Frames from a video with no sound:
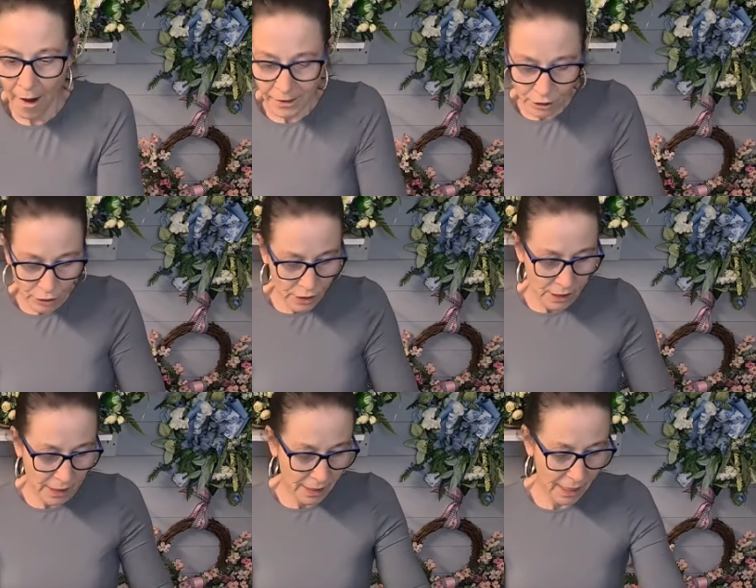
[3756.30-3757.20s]
your
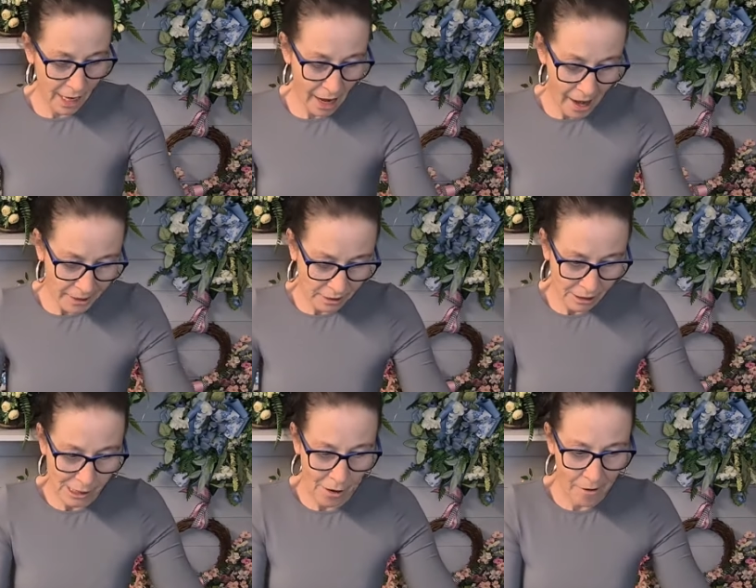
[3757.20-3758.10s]
tea light
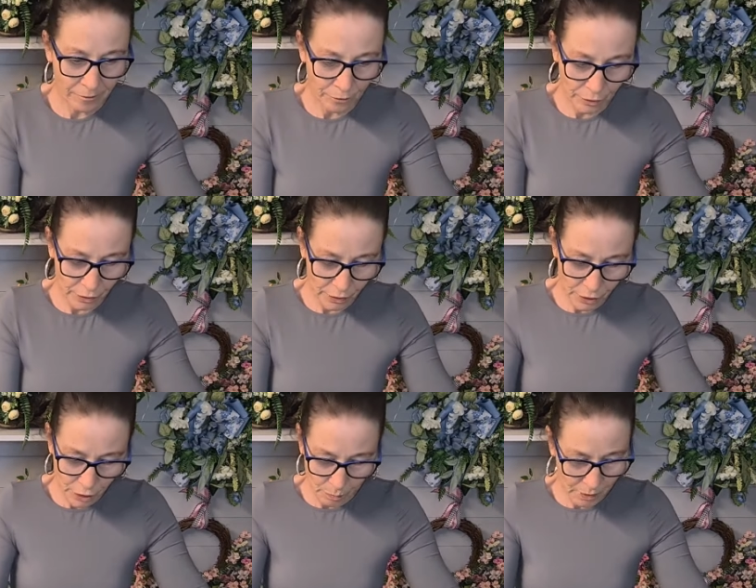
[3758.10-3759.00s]
for a
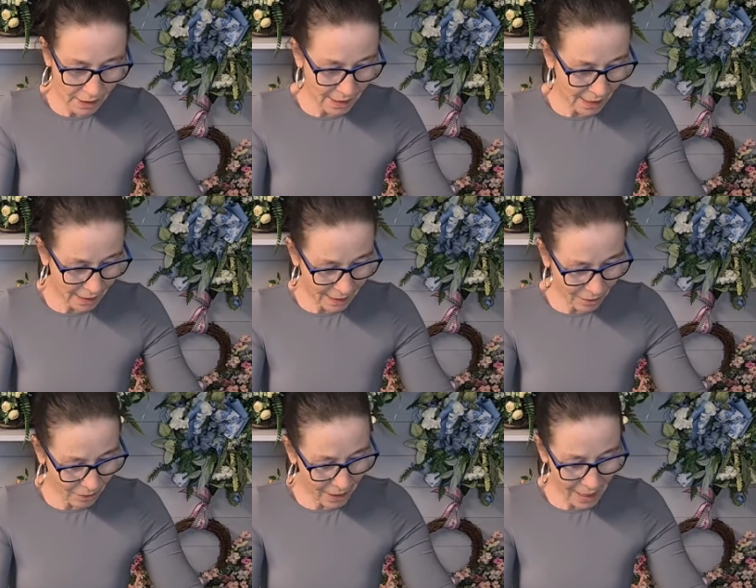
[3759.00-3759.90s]
summer's day.
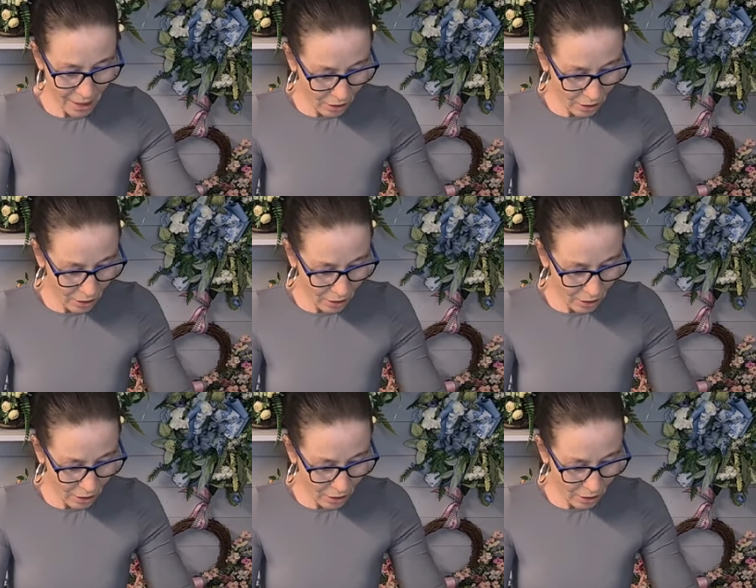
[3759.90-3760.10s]
So there